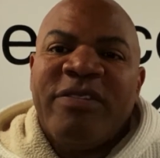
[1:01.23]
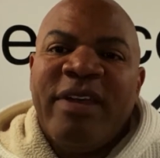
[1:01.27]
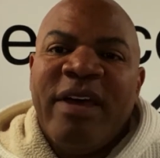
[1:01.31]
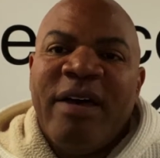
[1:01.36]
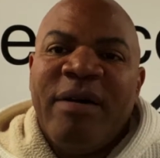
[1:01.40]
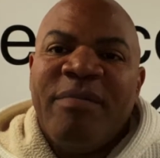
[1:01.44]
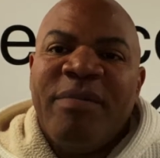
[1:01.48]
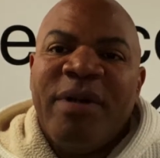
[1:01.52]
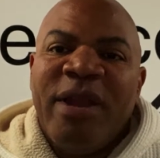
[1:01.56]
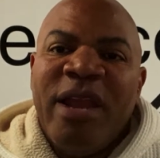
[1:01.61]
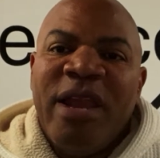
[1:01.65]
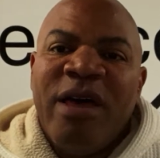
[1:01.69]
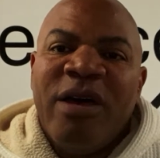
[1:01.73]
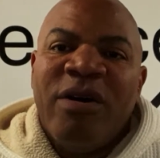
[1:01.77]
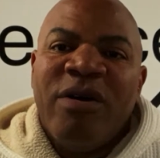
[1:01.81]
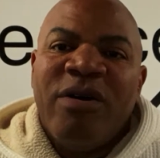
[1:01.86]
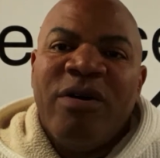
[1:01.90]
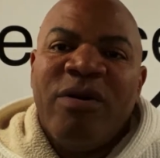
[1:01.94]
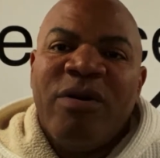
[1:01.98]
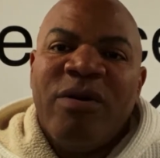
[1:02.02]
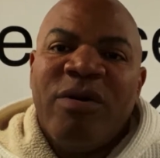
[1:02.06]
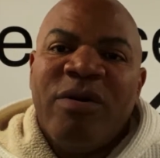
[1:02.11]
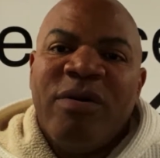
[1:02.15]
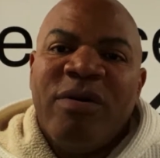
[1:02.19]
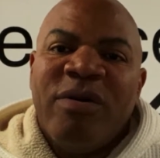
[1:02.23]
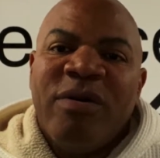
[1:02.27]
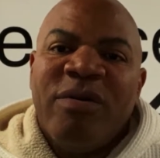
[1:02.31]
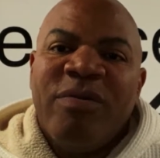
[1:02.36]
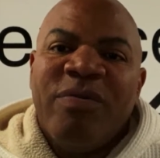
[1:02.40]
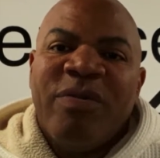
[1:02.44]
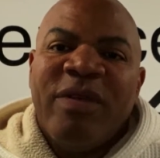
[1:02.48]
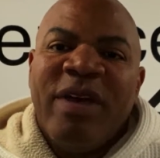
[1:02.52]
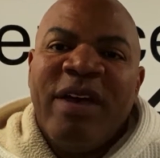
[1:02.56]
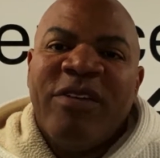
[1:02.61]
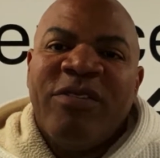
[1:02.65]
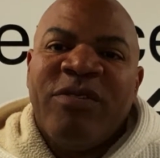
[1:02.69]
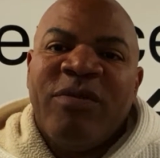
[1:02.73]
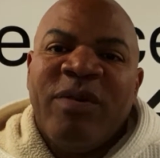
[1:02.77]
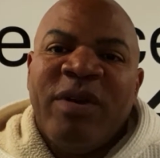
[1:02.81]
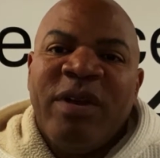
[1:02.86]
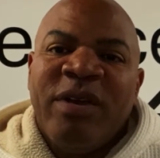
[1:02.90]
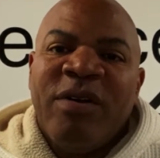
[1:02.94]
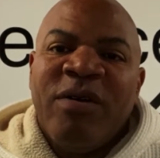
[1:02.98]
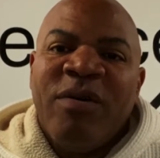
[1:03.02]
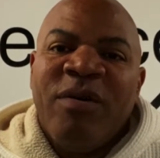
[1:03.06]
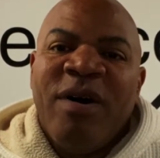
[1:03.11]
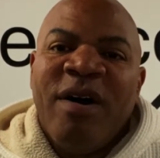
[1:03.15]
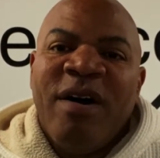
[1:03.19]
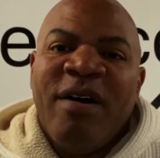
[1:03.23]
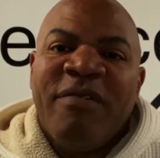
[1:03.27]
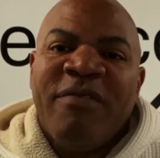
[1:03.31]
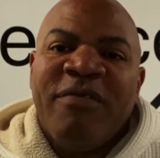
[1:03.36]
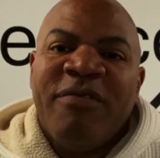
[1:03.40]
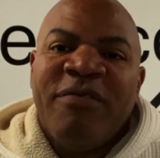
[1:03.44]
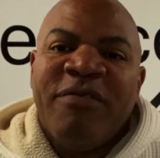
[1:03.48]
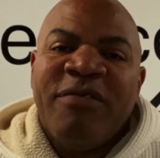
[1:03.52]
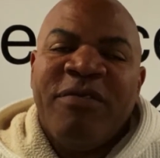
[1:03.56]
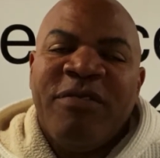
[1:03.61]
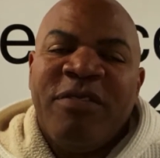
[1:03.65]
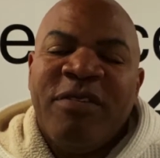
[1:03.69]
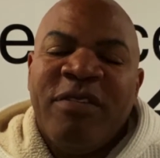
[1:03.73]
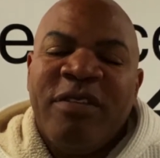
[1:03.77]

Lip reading: down below as we go off to